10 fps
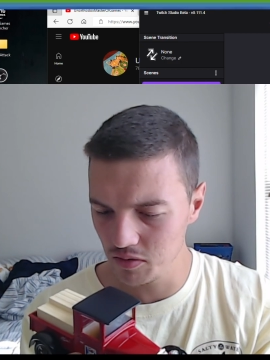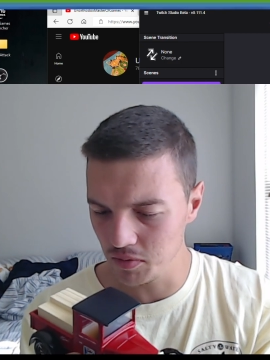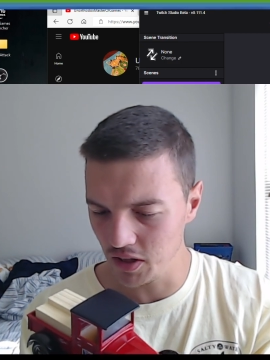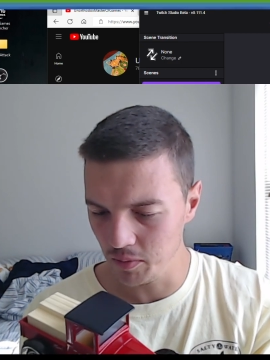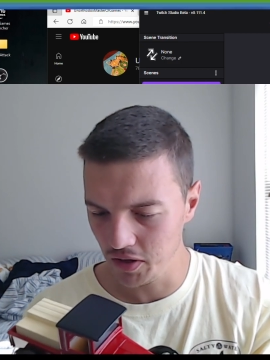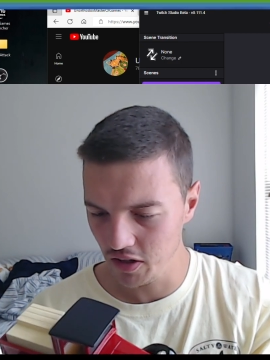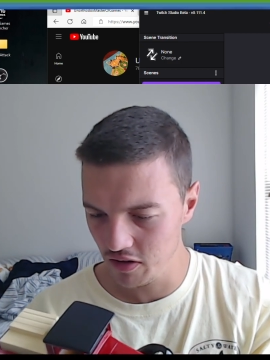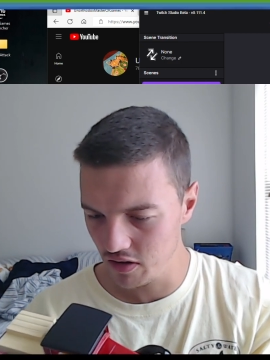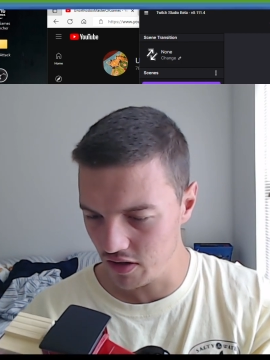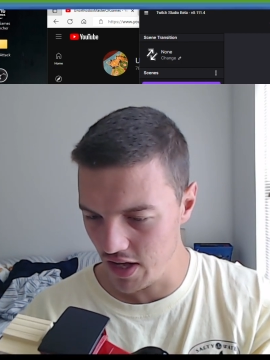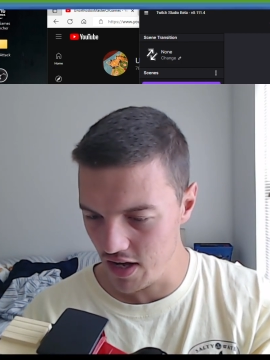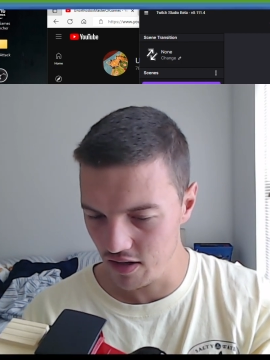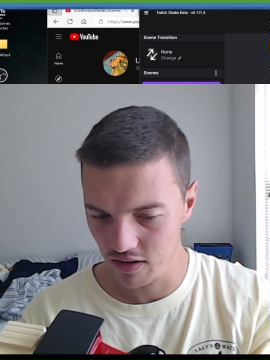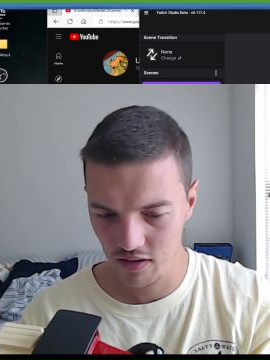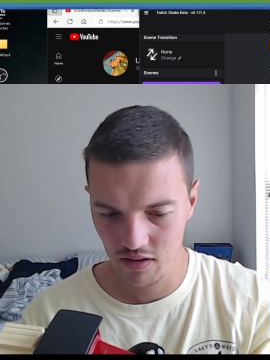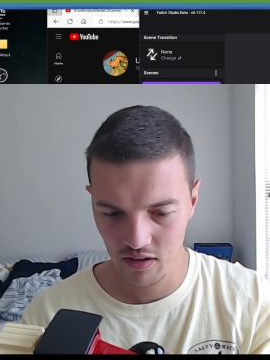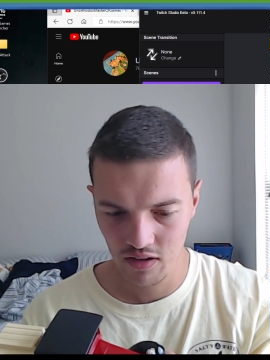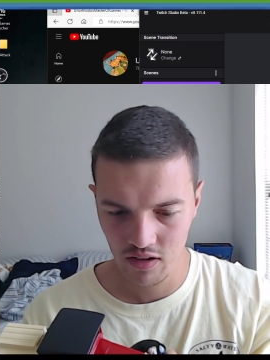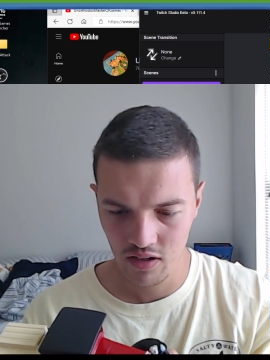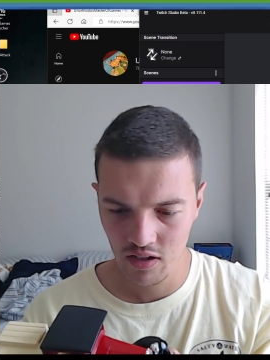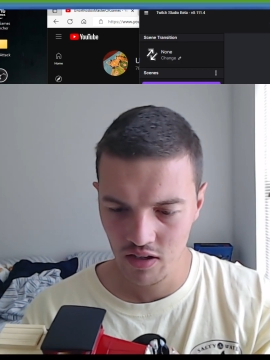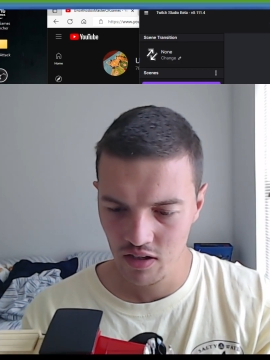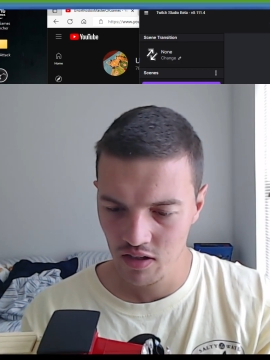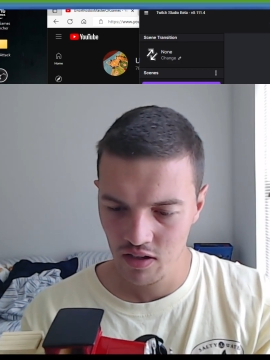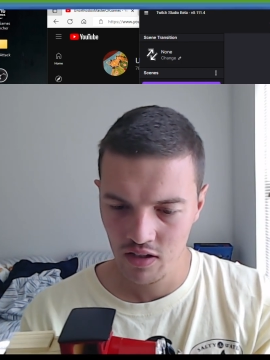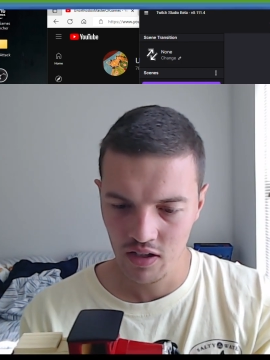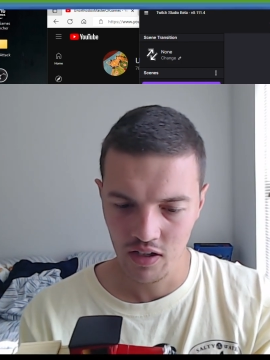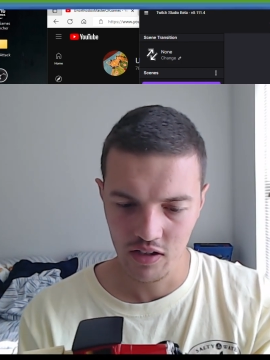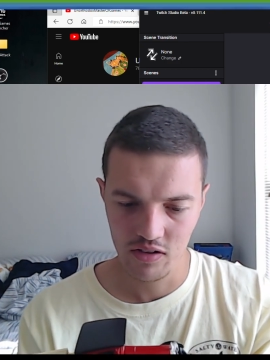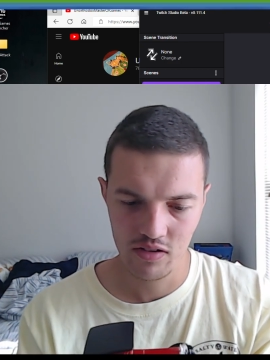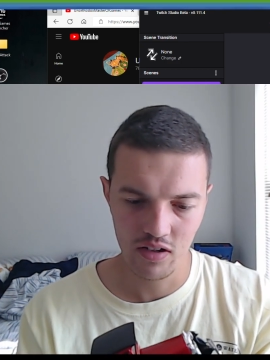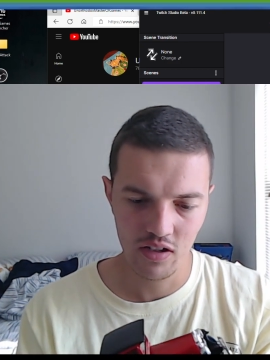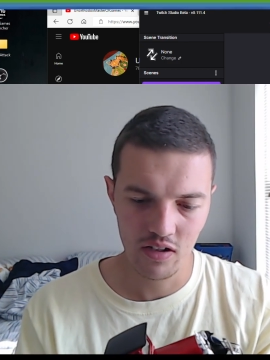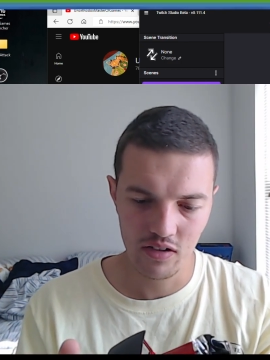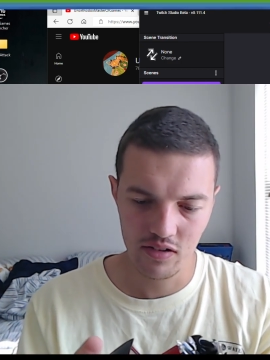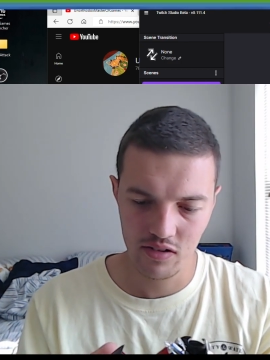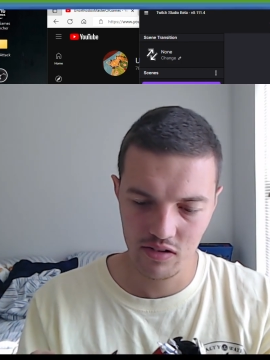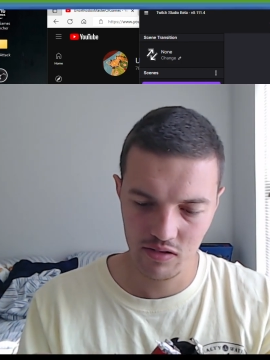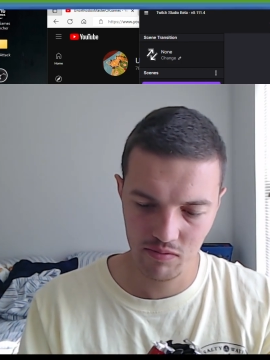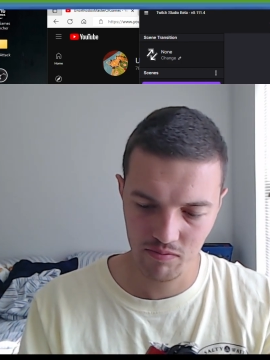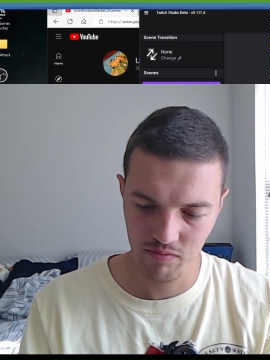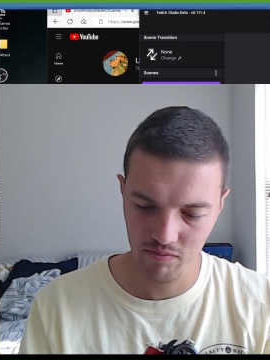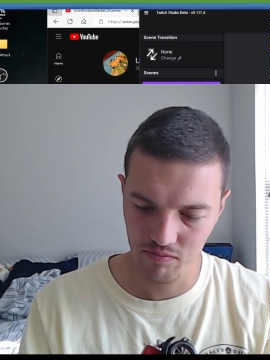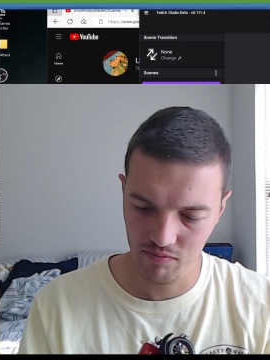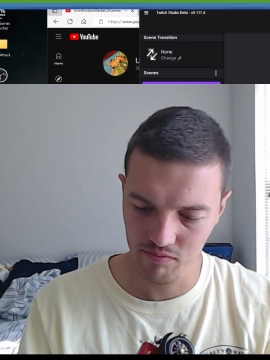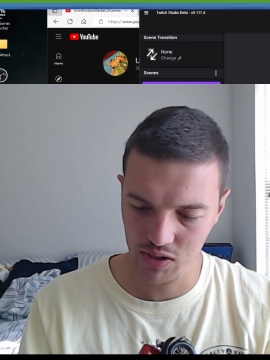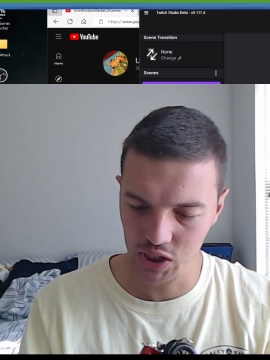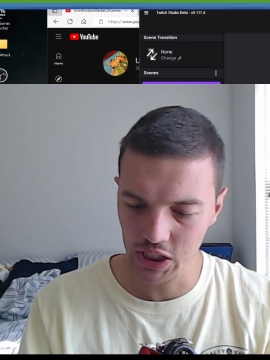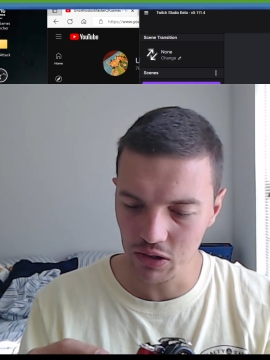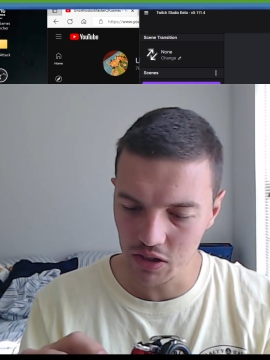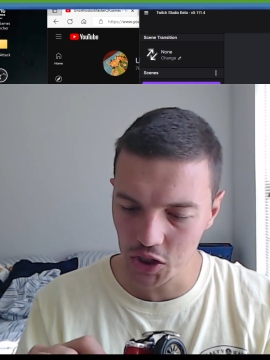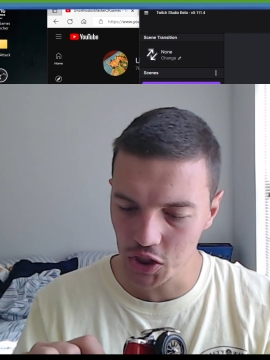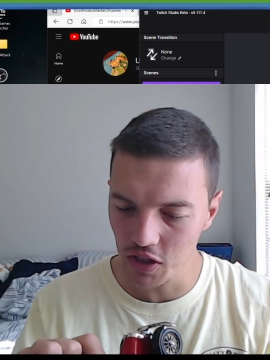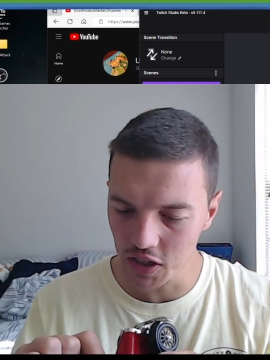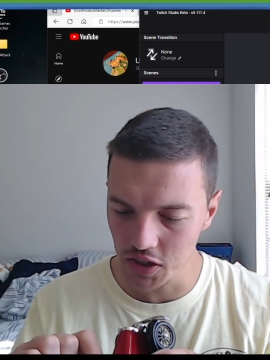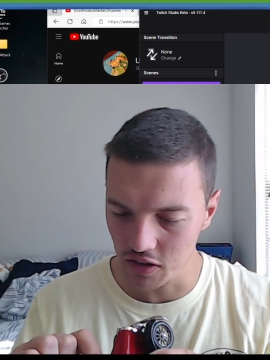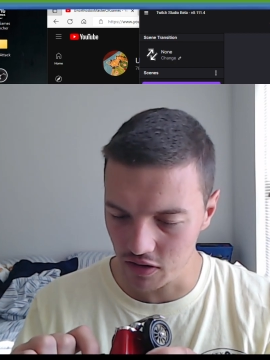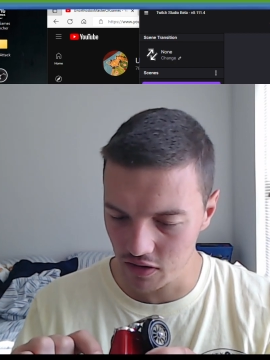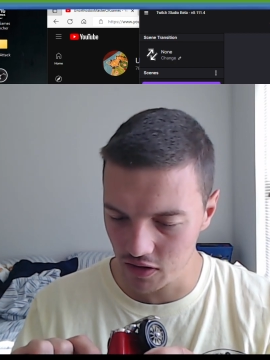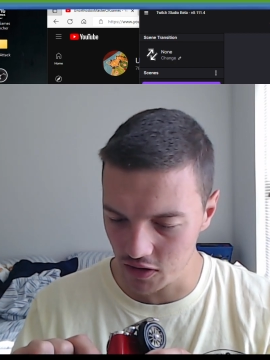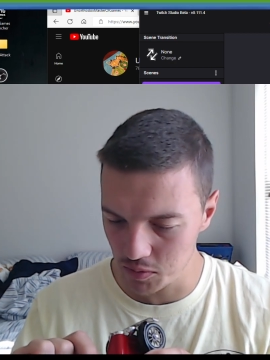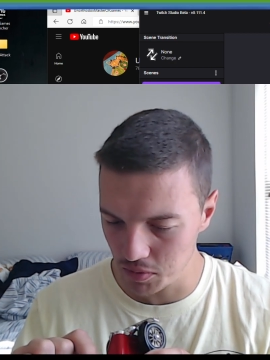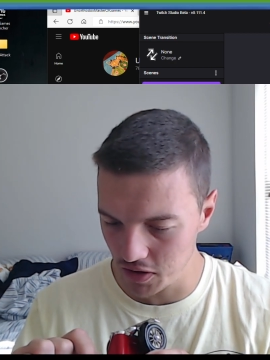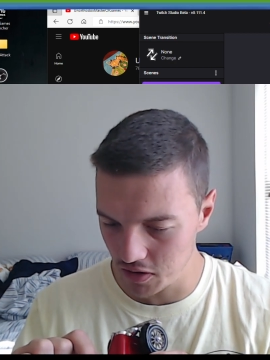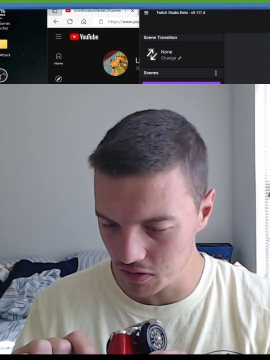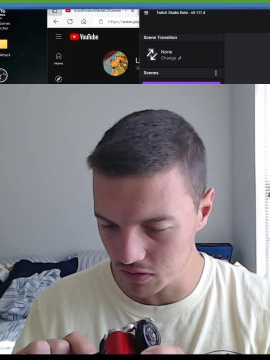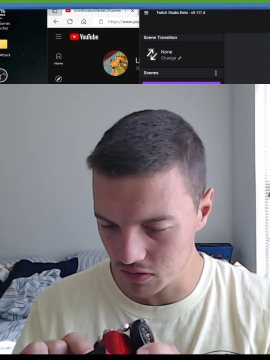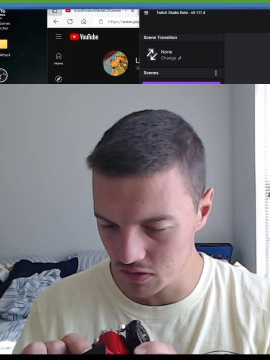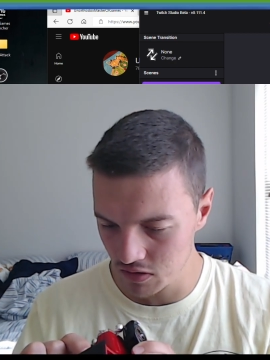But I mean, other than that, it's uh, it's steel construction. It's pretty cool.